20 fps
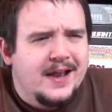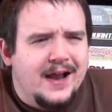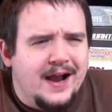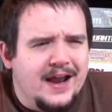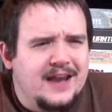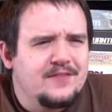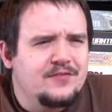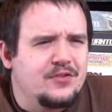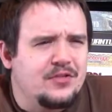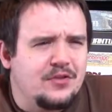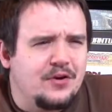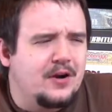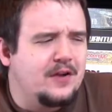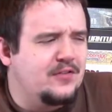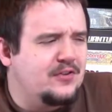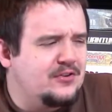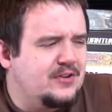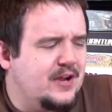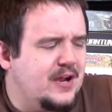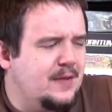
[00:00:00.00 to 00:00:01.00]
I even thought at
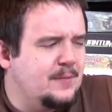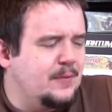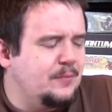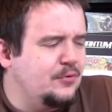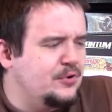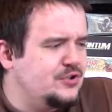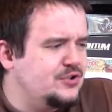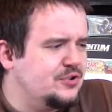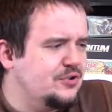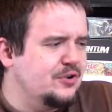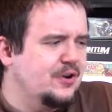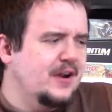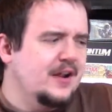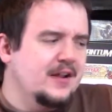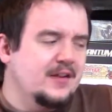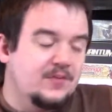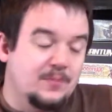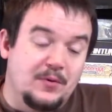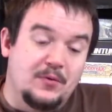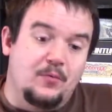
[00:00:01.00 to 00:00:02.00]
the time, I'm pretty sure
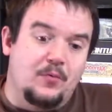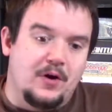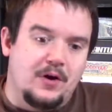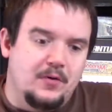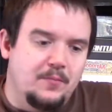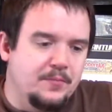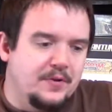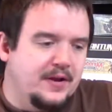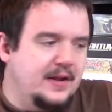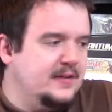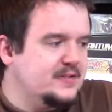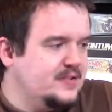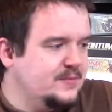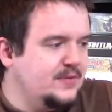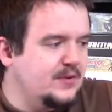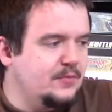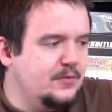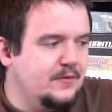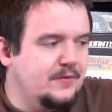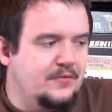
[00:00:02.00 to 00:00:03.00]
it's been a while, but it seems
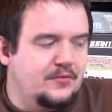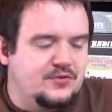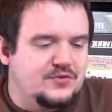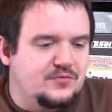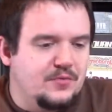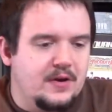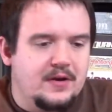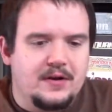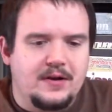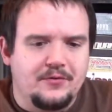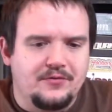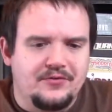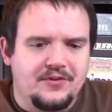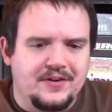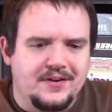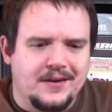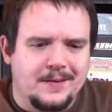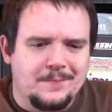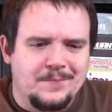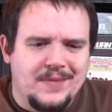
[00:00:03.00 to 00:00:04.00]
like whenever I first read it, I was
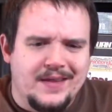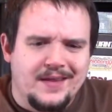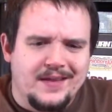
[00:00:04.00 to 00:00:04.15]
thinking,